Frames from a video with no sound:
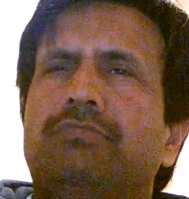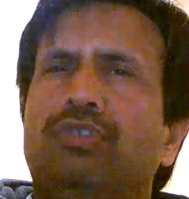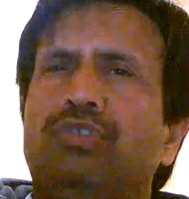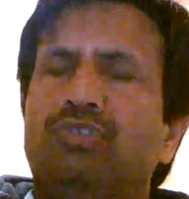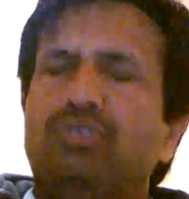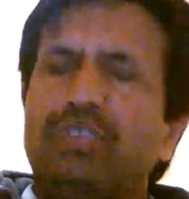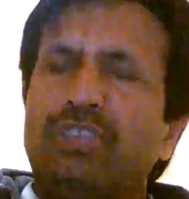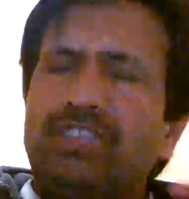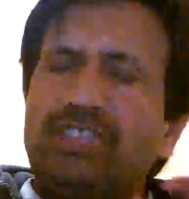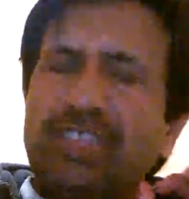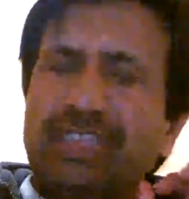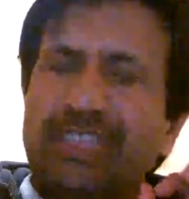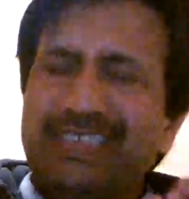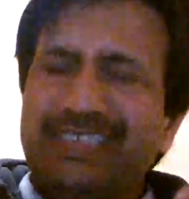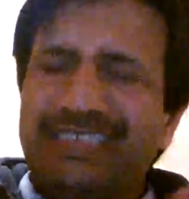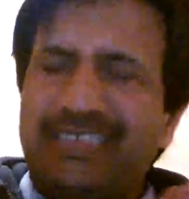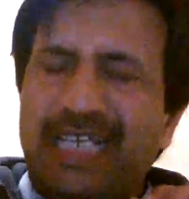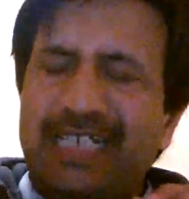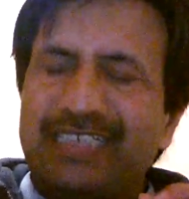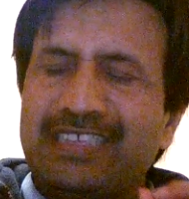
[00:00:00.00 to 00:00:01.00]
use uh, the CT
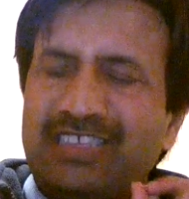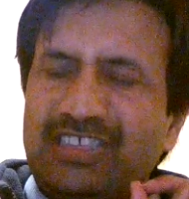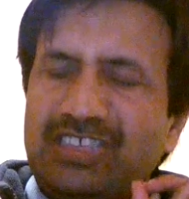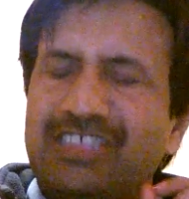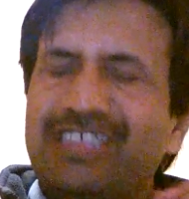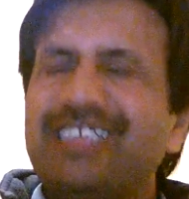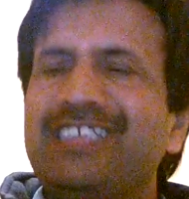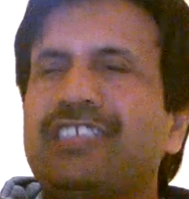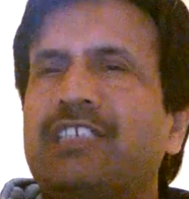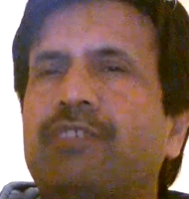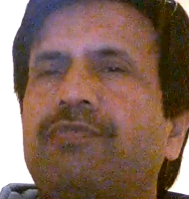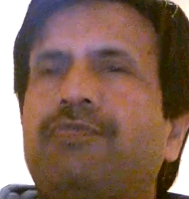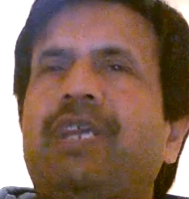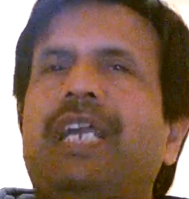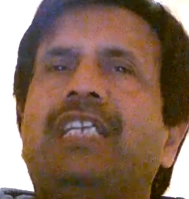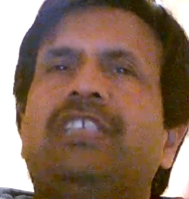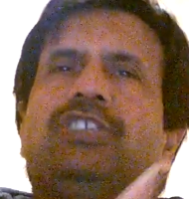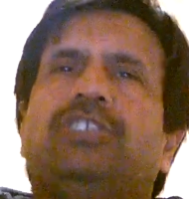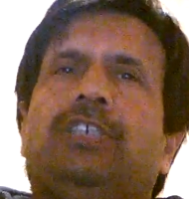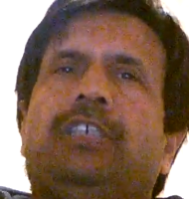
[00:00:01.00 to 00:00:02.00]
scan as a series of
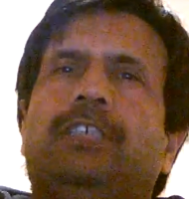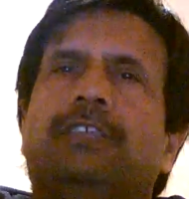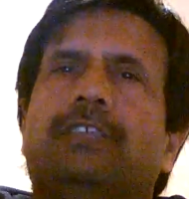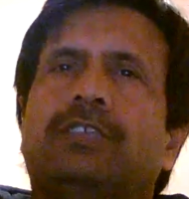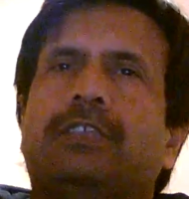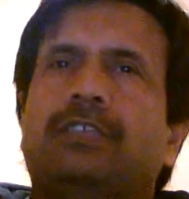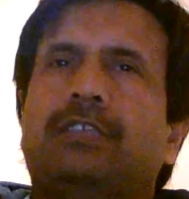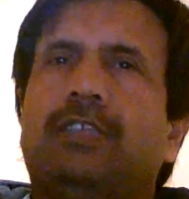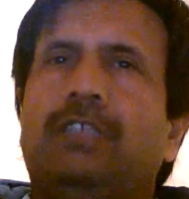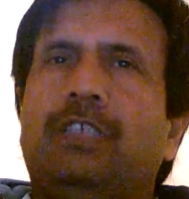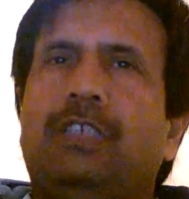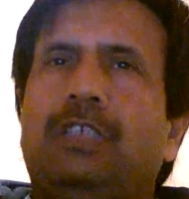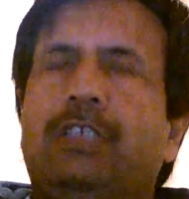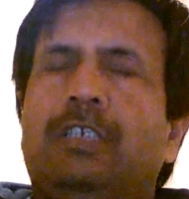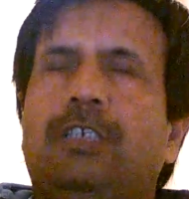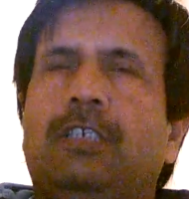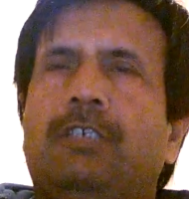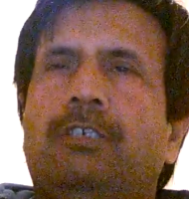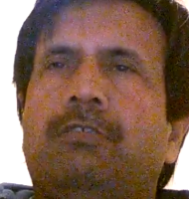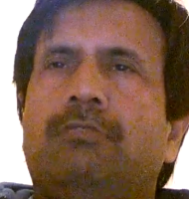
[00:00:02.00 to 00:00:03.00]
X-rays
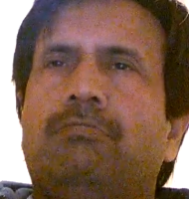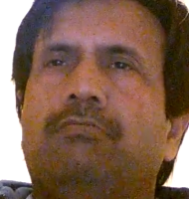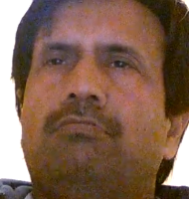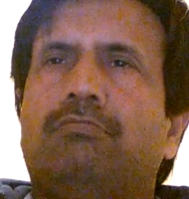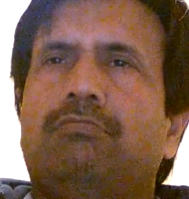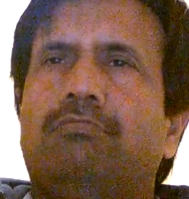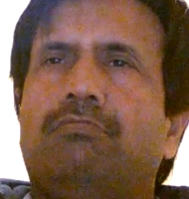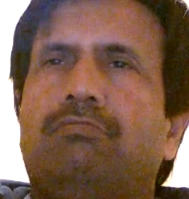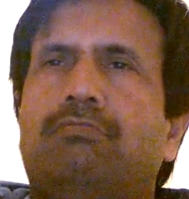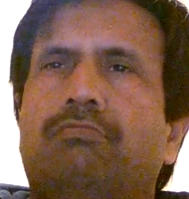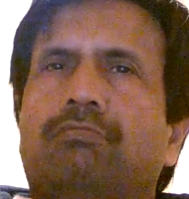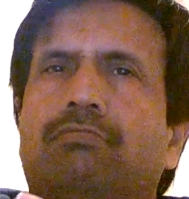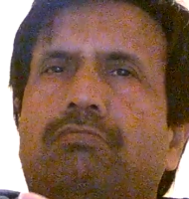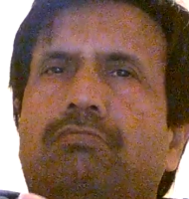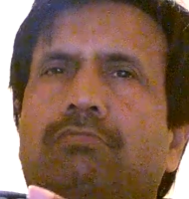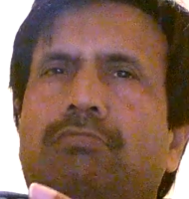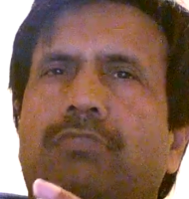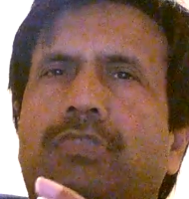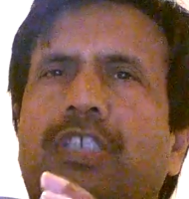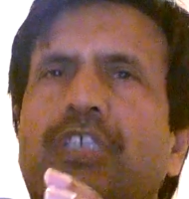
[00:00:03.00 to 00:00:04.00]
uh,
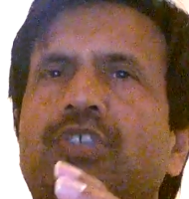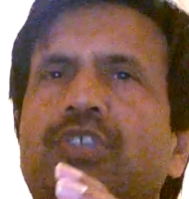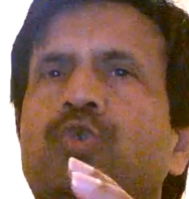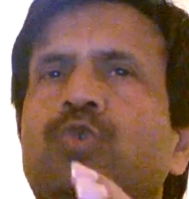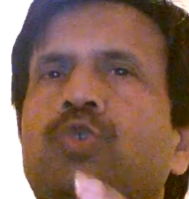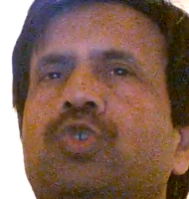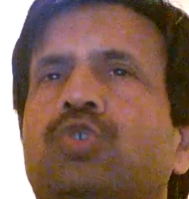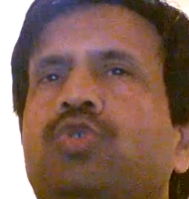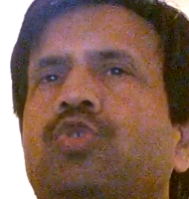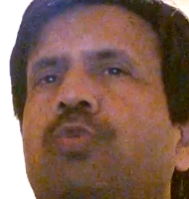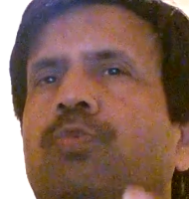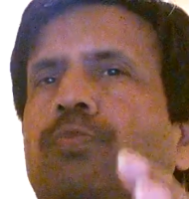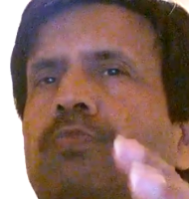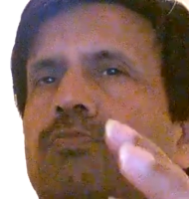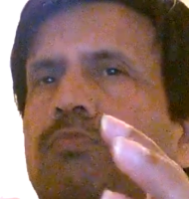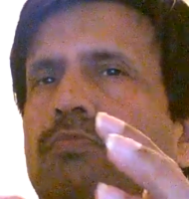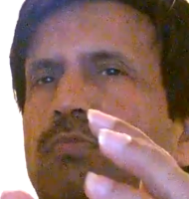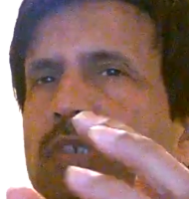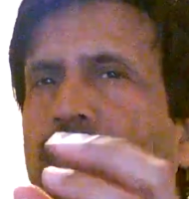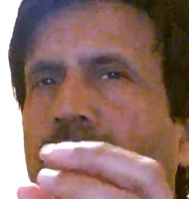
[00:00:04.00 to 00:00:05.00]
that are used to
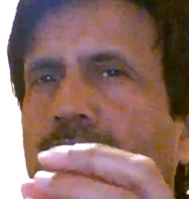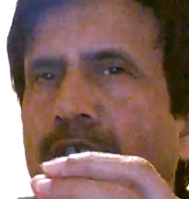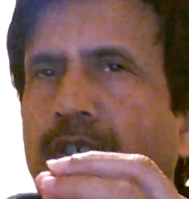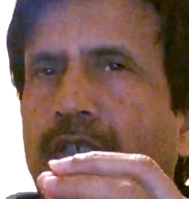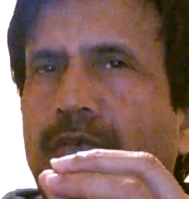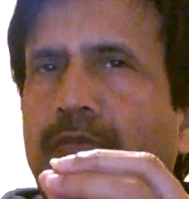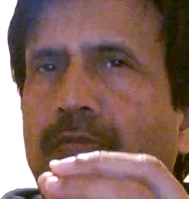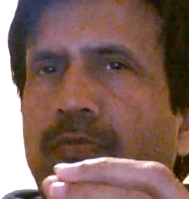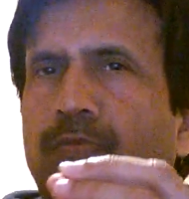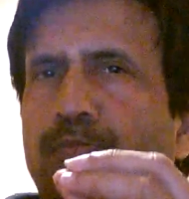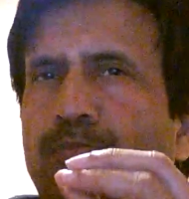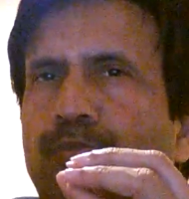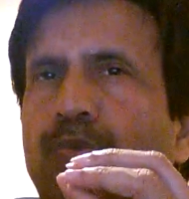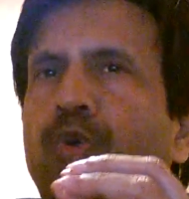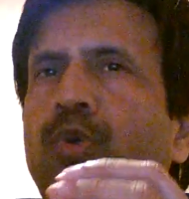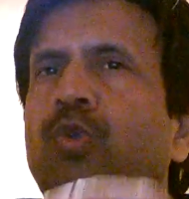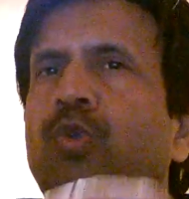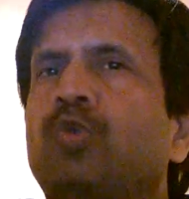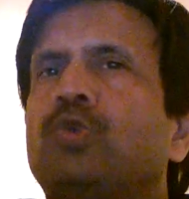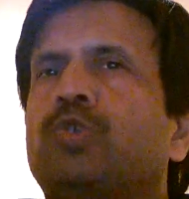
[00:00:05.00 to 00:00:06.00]
uh,
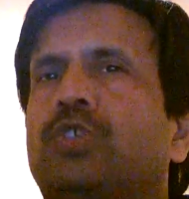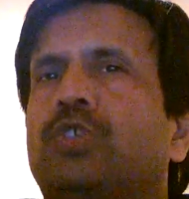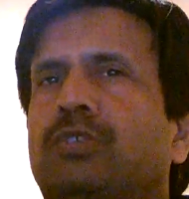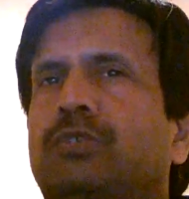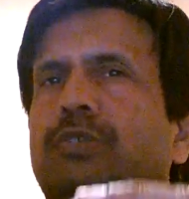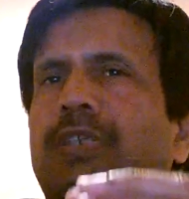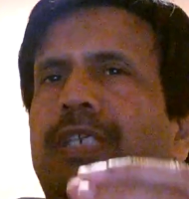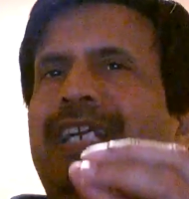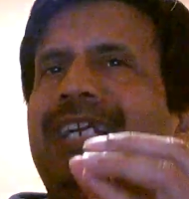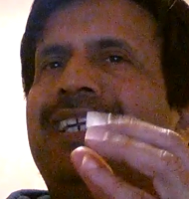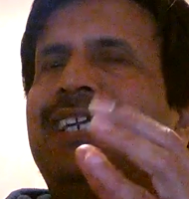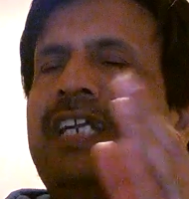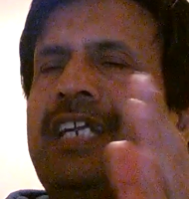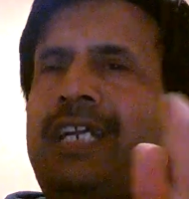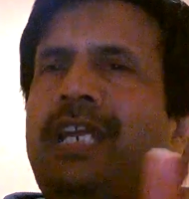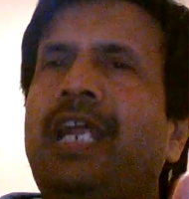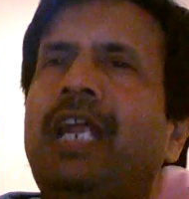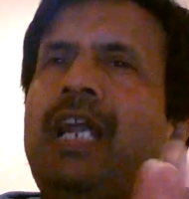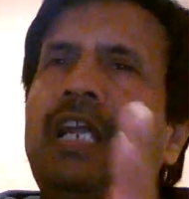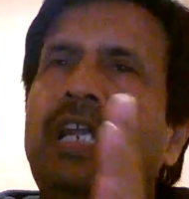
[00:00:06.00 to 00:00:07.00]
produce a
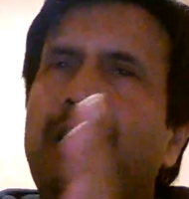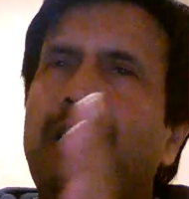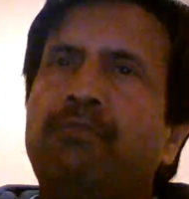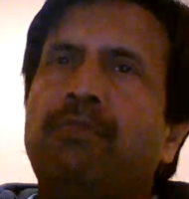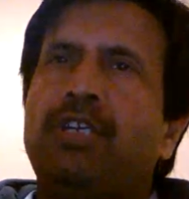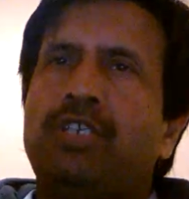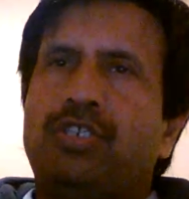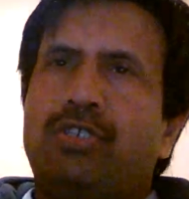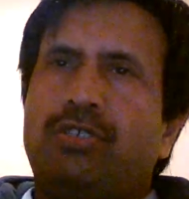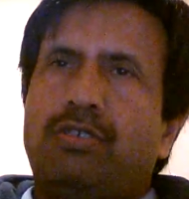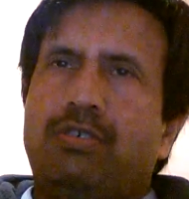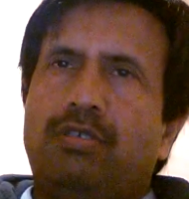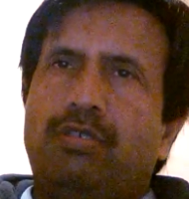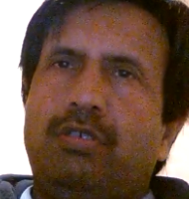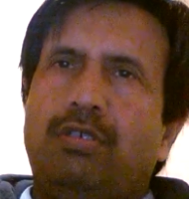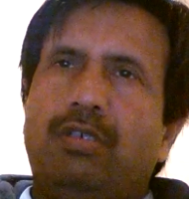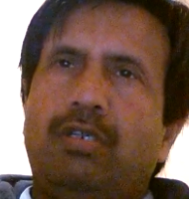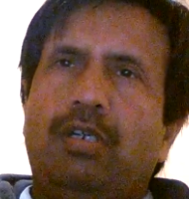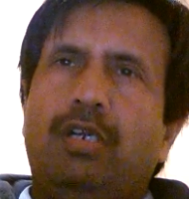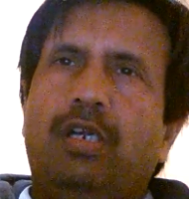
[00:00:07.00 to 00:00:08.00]
detailed image
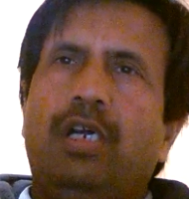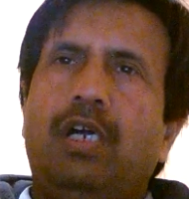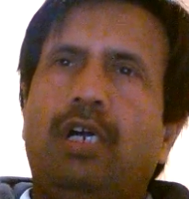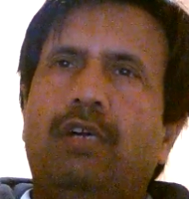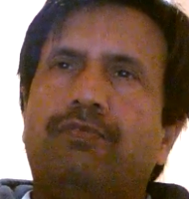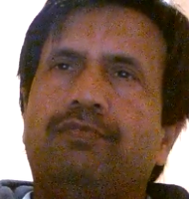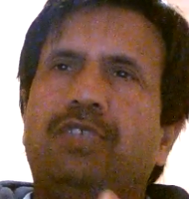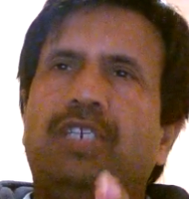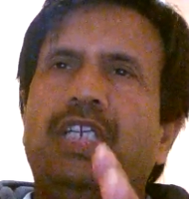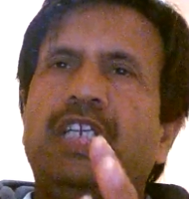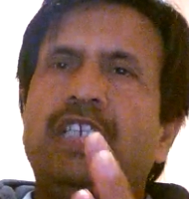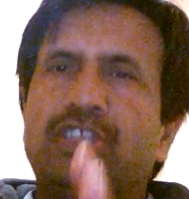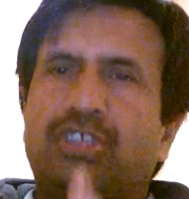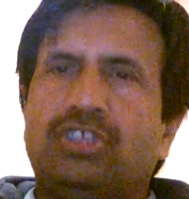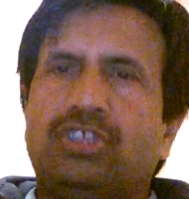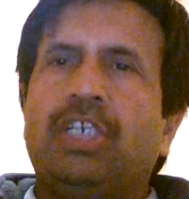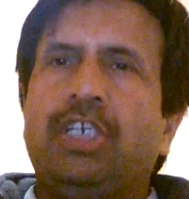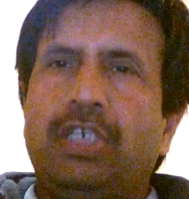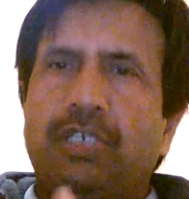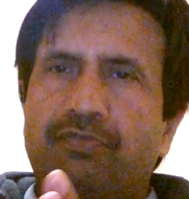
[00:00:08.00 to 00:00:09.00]
of the
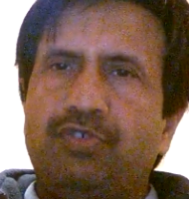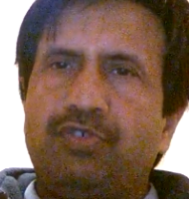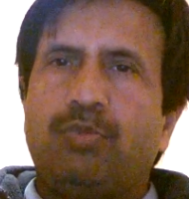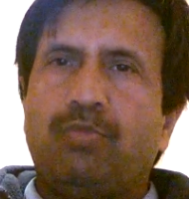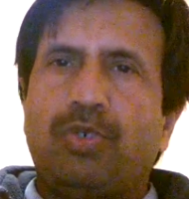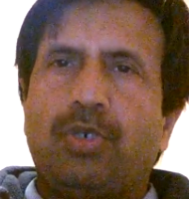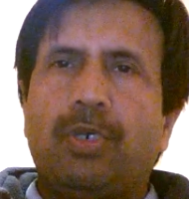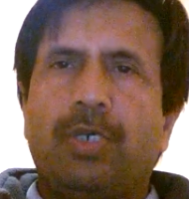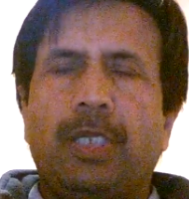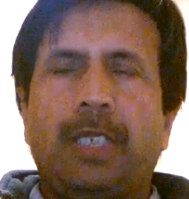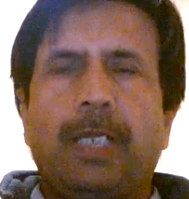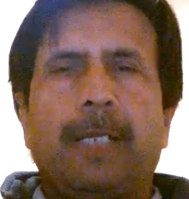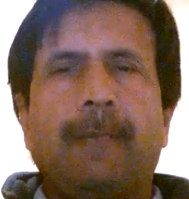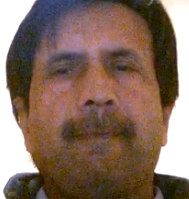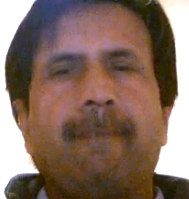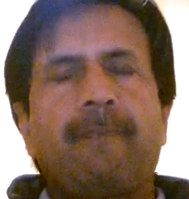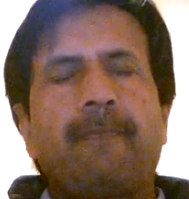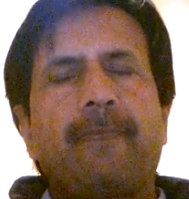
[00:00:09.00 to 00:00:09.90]
inside of your body.